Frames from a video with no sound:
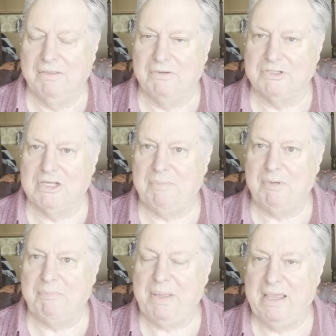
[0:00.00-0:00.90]
There's a
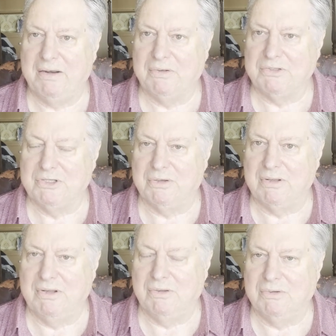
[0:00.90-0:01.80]
couple of panels you
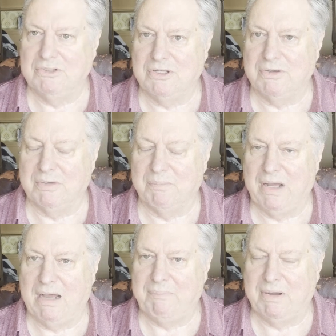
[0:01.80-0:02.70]
can use that you can
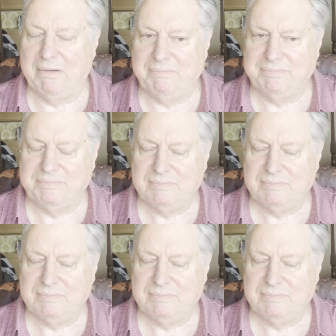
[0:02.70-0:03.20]
pop up,